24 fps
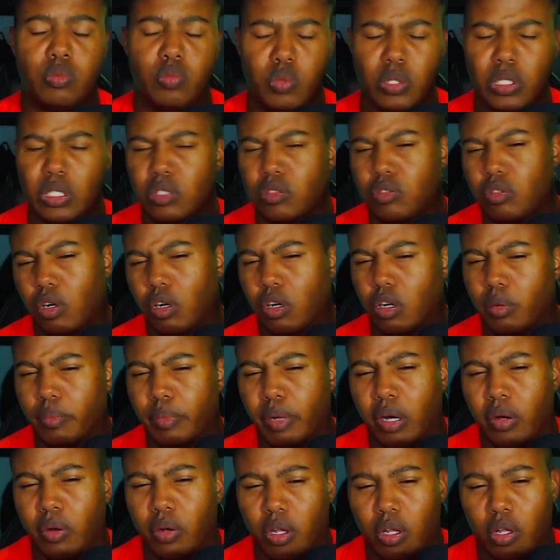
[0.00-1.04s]
we're going to talk
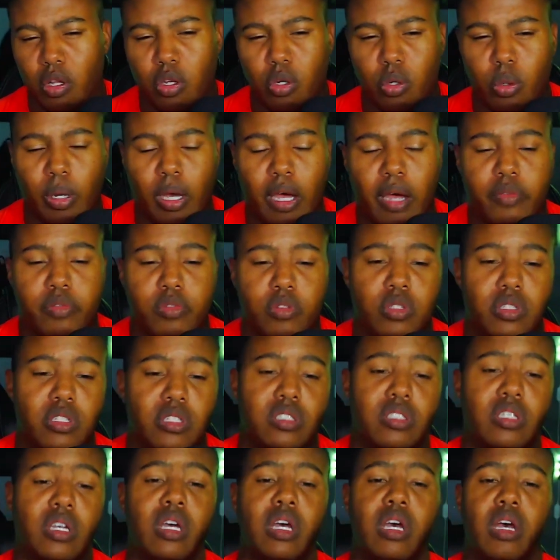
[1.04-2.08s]
about a little after
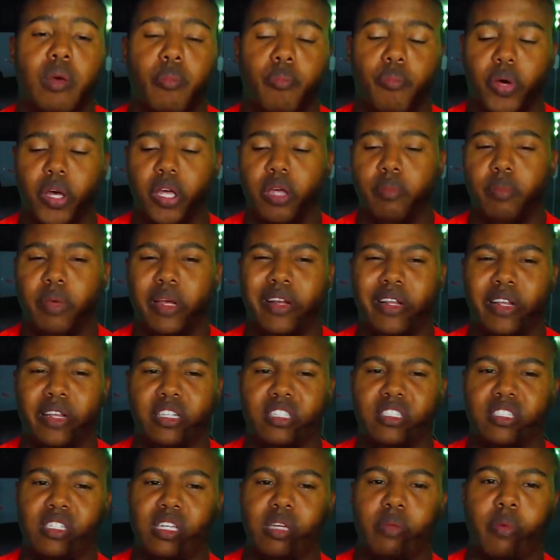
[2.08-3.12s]
this, but it made it
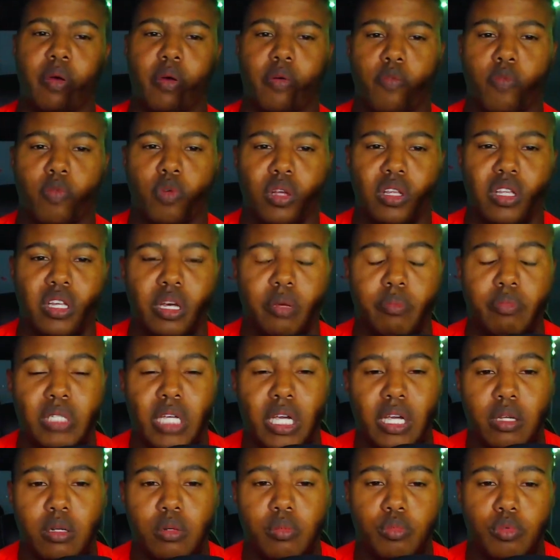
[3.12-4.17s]
seem really
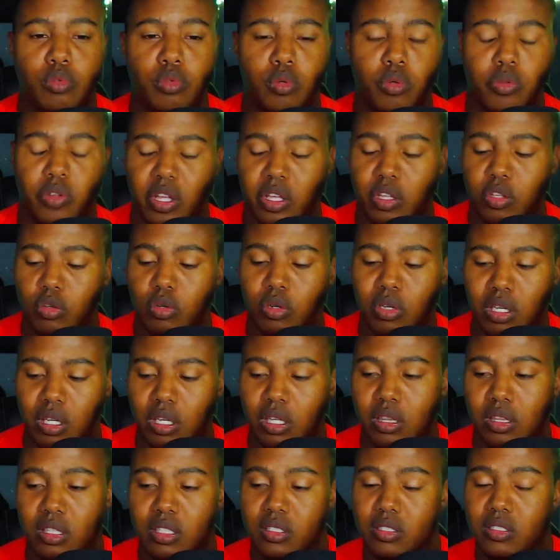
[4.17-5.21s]
obtainable that you can
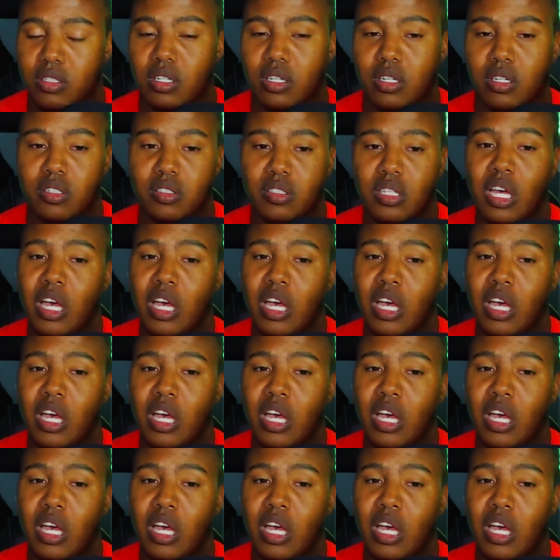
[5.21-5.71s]
get these things.